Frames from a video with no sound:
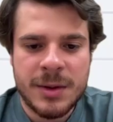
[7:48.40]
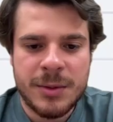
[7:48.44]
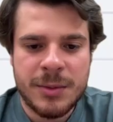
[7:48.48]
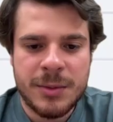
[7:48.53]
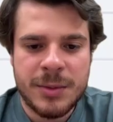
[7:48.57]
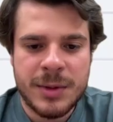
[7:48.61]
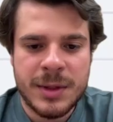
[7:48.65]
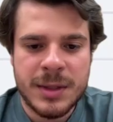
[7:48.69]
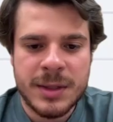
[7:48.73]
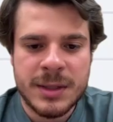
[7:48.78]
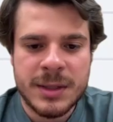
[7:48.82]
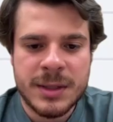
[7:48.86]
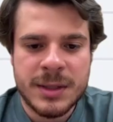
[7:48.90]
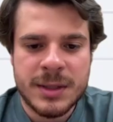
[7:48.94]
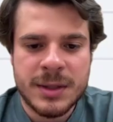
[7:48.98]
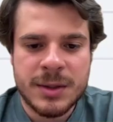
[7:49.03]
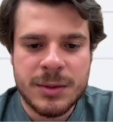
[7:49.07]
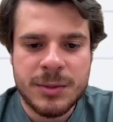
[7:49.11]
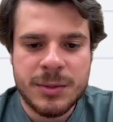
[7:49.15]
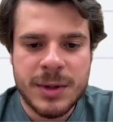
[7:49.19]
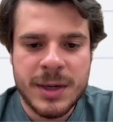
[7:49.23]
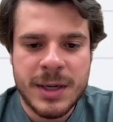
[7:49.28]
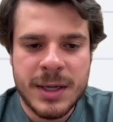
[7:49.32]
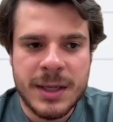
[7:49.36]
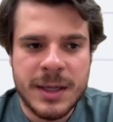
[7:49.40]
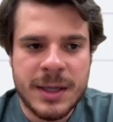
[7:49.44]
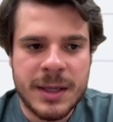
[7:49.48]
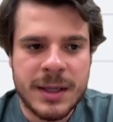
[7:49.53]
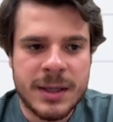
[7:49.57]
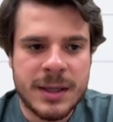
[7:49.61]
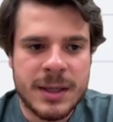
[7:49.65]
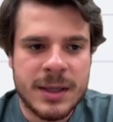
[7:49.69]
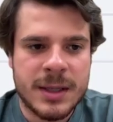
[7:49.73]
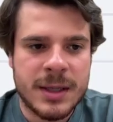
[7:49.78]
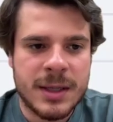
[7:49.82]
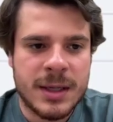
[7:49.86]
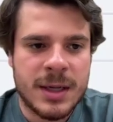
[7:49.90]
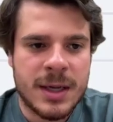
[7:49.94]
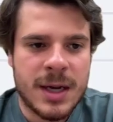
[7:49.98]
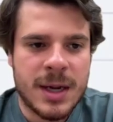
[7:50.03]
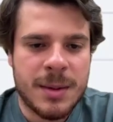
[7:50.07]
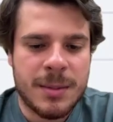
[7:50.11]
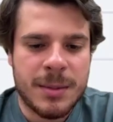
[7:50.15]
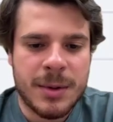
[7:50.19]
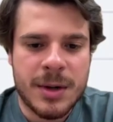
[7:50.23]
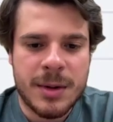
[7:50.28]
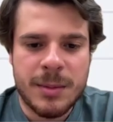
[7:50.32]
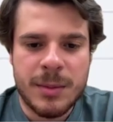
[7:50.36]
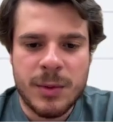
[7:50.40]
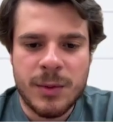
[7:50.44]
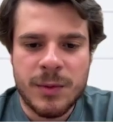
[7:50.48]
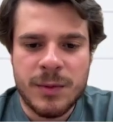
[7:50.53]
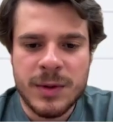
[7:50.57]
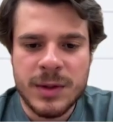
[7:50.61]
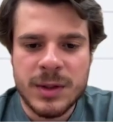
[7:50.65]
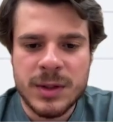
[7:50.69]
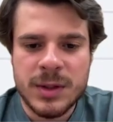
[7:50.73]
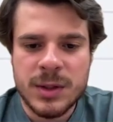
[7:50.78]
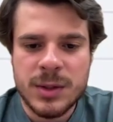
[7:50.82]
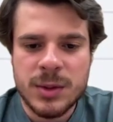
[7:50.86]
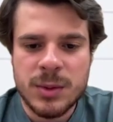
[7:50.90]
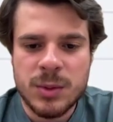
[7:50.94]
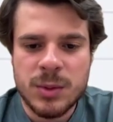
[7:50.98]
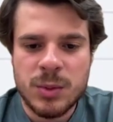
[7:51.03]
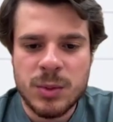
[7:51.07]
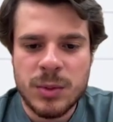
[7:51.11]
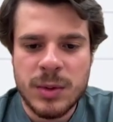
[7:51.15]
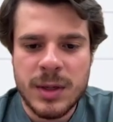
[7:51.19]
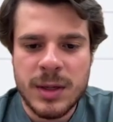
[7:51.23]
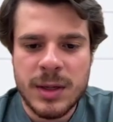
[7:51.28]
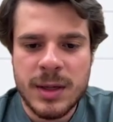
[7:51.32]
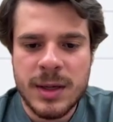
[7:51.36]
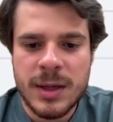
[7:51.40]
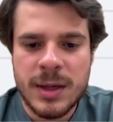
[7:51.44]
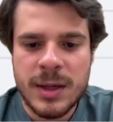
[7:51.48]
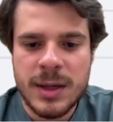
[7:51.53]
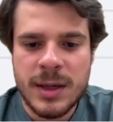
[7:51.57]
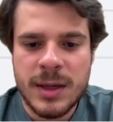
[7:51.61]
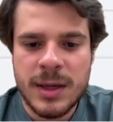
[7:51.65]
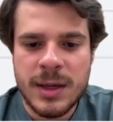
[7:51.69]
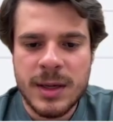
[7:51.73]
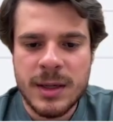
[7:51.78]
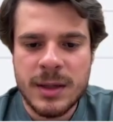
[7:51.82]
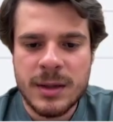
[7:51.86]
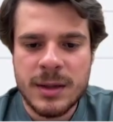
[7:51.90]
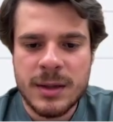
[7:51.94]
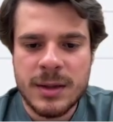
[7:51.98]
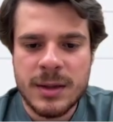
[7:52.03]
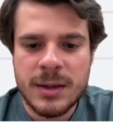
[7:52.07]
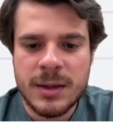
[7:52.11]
the risk rate, I'm gonna move it to 8.